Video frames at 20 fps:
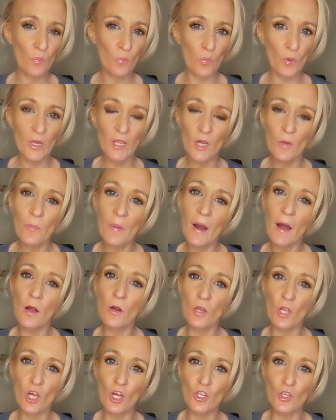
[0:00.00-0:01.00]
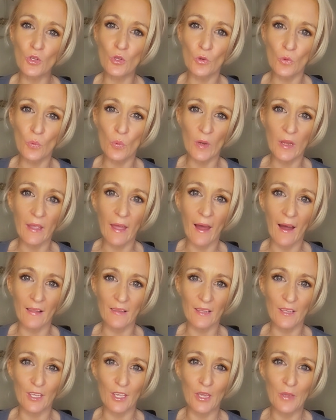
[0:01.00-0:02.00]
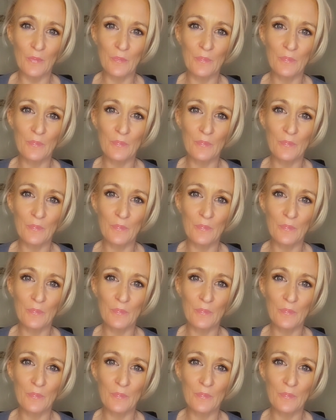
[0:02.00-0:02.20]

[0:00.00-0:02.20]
bring about a new reality.